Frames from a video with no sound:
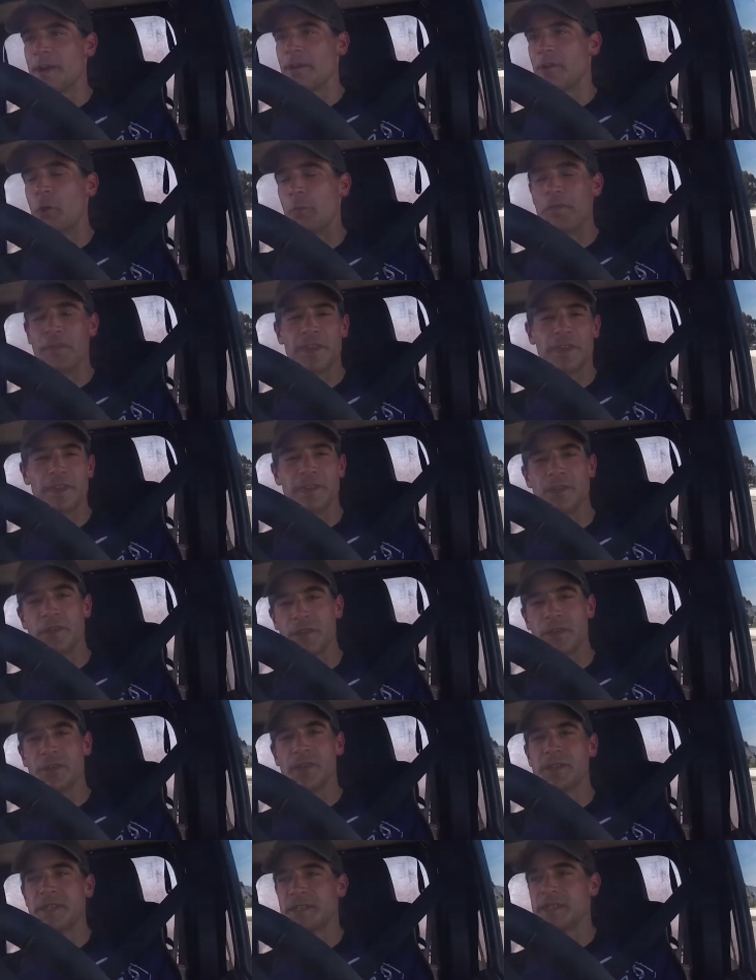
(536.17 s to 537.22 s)
Hopefully, you can
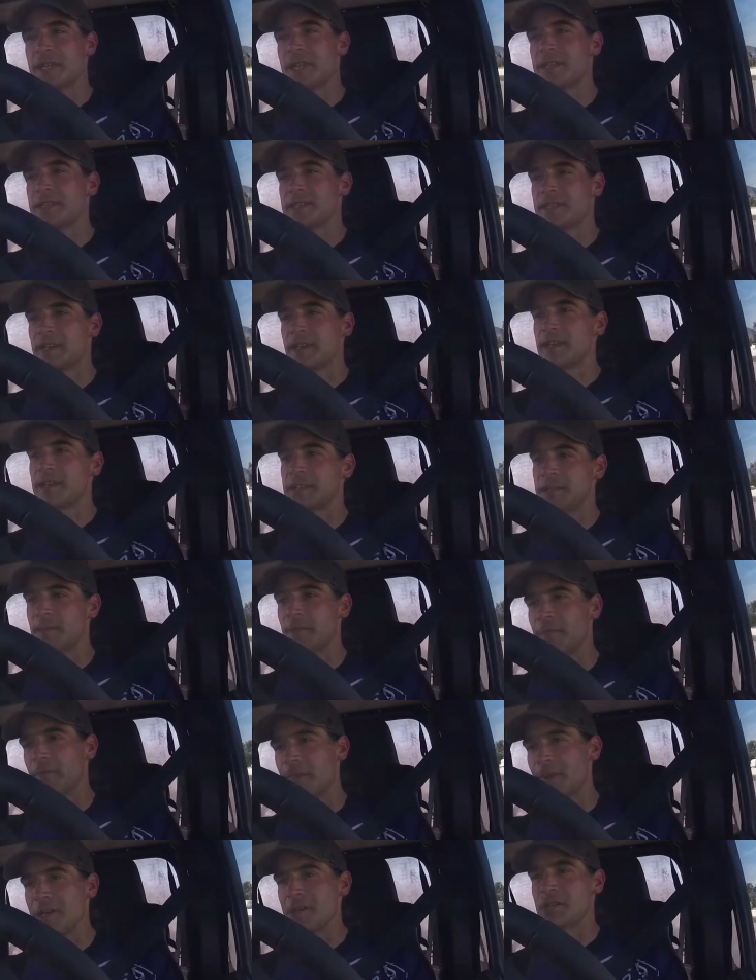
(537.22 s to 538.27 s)
use this as some
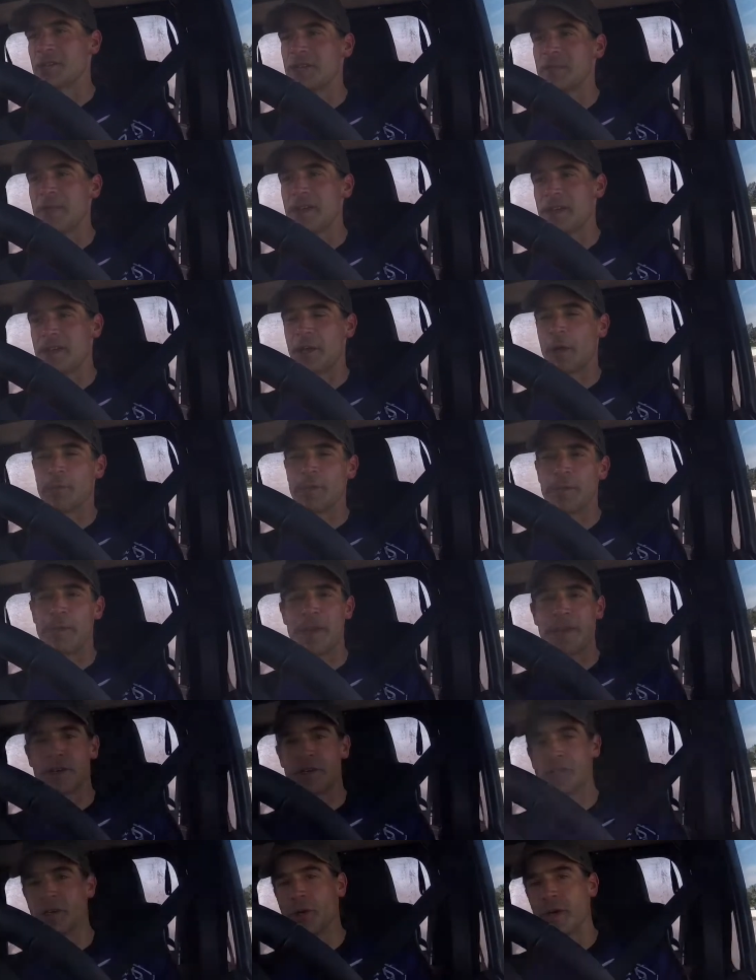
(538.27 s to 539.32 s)
information to help you make
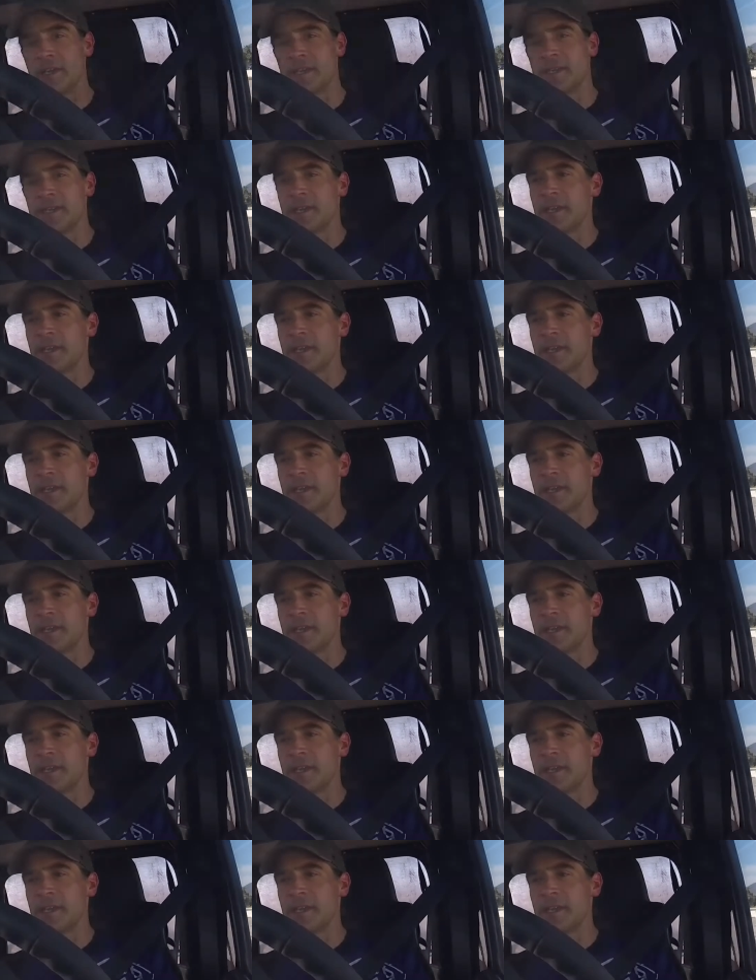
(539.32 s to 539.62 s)
your choice.